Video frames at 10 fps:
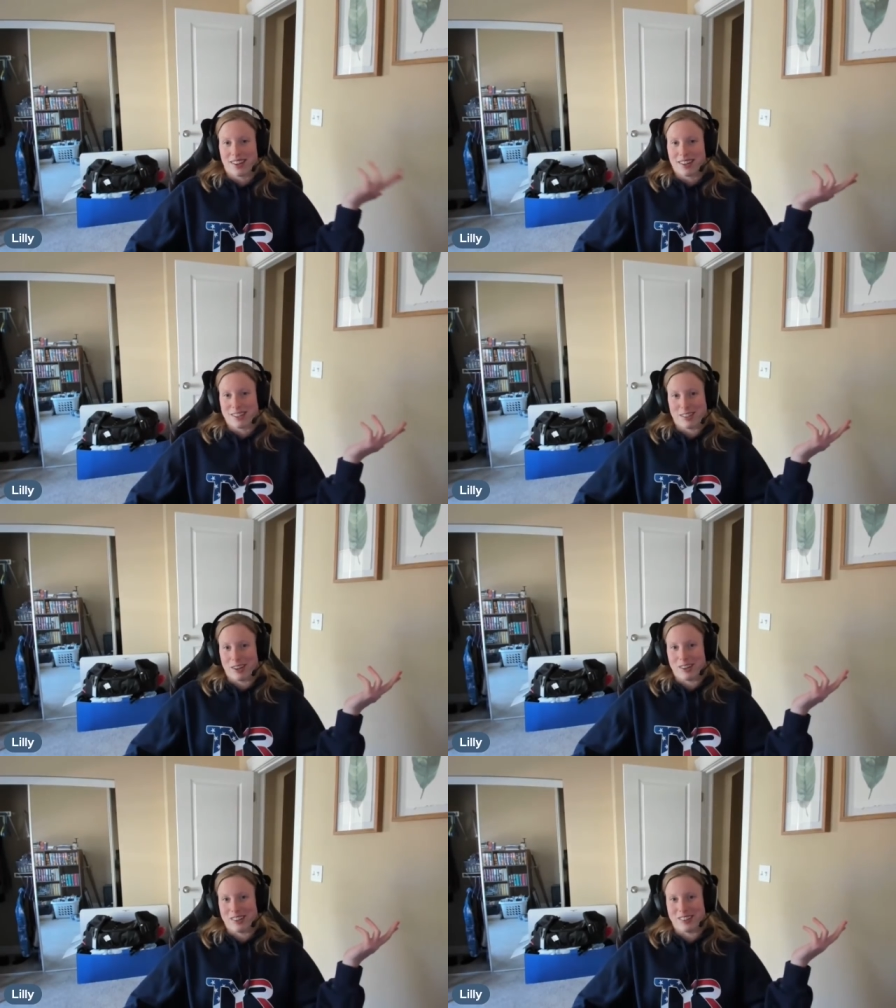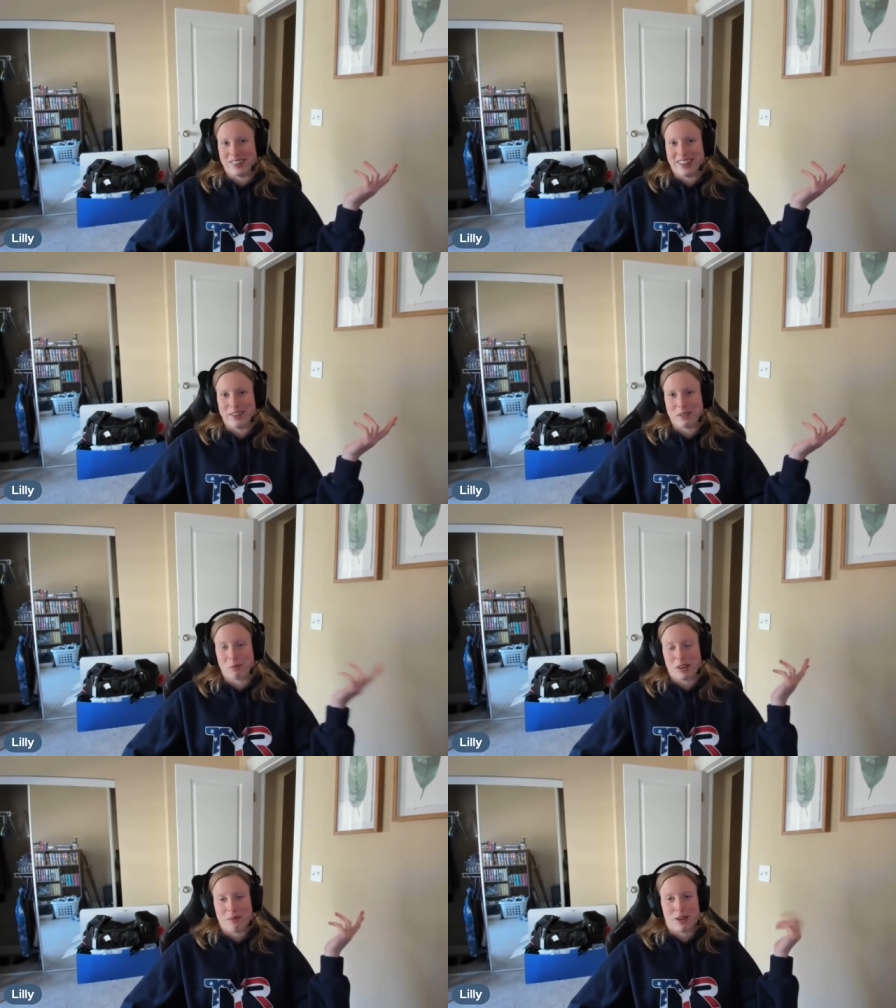So it was
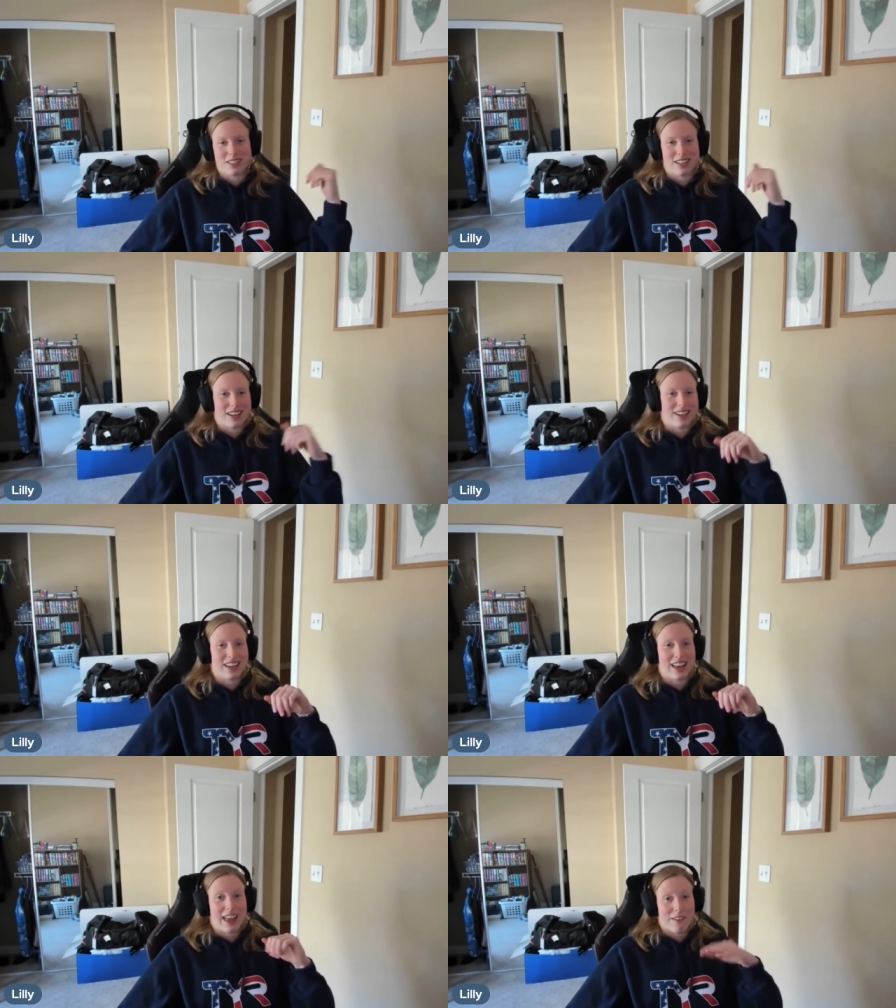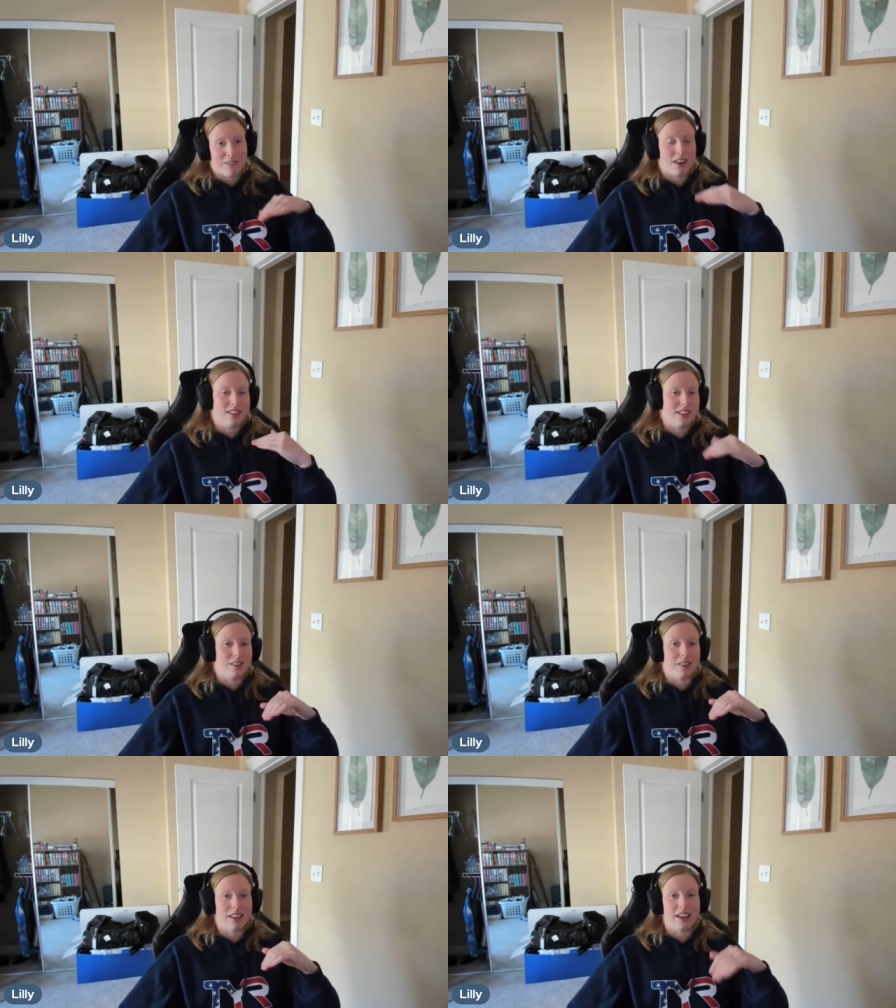pretty much like every
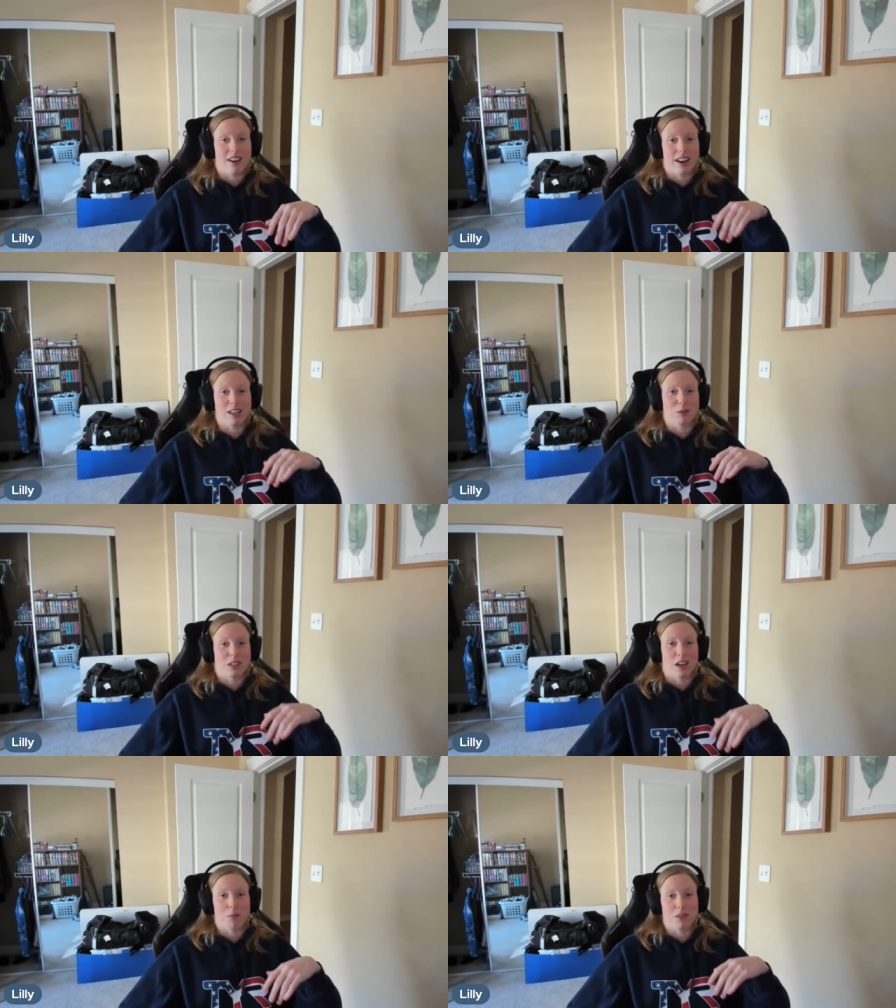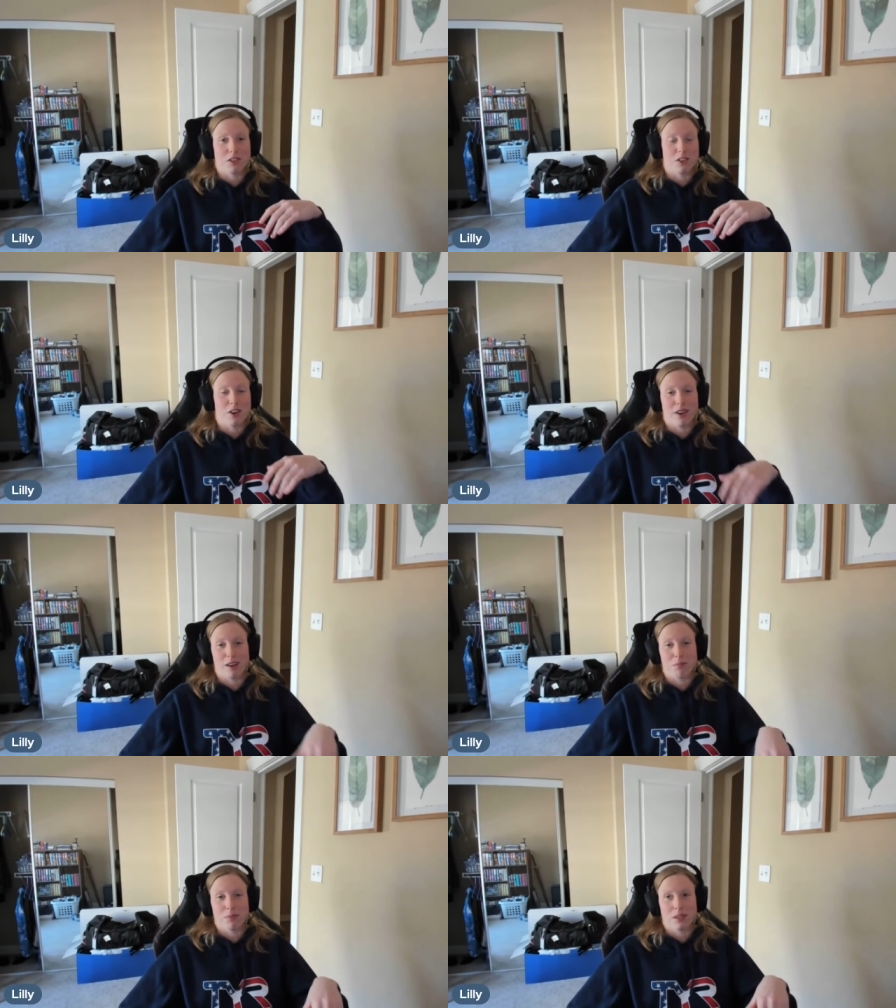single thing in our house was a competition growing up,